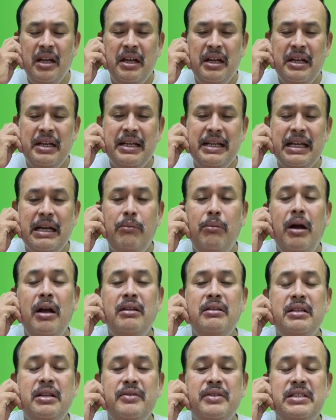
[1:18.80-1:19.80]
Among the
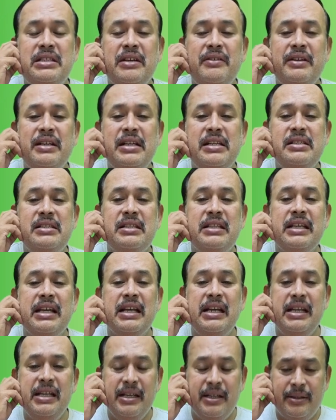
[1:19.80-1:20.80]
three, whichever is
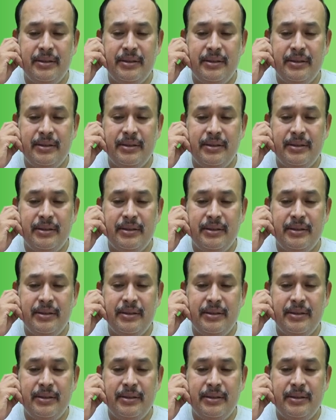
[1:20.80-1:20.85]
earlier.